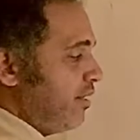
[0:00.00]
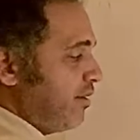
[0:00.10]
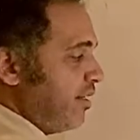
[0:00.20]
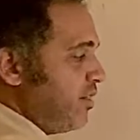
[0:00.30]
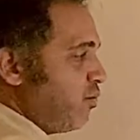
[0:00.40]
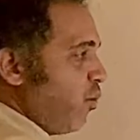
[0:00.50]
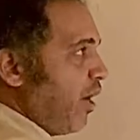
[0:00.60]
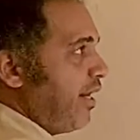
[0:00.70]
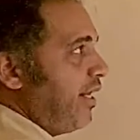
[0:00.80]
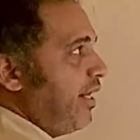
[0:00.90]
This
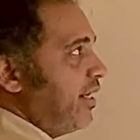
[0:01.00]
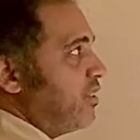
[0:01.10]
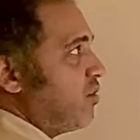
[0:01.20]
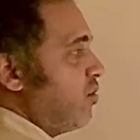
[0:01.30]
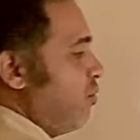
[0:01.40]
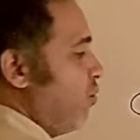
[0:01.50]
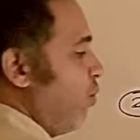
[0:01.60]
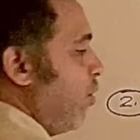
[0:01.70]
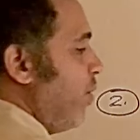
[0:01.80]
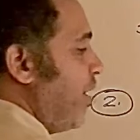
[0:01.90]
one is
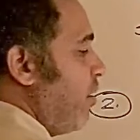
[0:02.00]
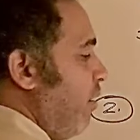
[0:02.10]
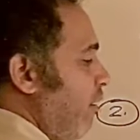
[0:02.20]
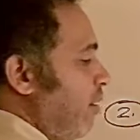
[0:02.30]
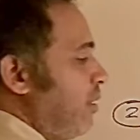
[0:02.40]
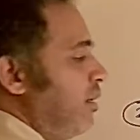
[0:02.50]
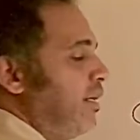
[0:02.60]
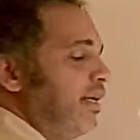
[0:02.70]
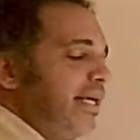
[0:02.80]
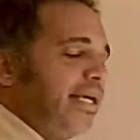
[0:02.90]
what we call
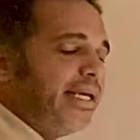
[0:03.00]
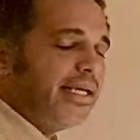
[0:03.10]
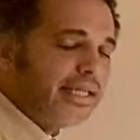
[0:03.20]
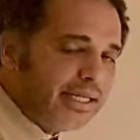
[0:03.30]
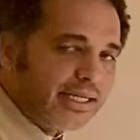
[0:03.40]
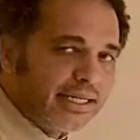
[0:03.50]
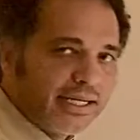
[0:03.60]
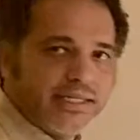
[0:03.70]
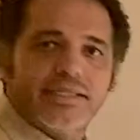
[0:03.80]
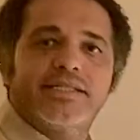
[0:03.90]

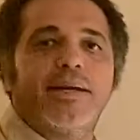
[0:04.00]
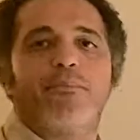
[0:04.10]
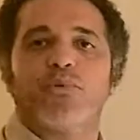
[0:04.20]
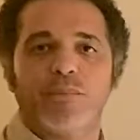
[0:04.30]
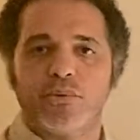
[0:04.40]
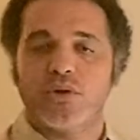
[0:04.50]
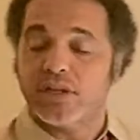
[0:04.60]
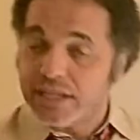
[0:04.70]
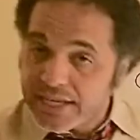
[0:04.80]
inseparable.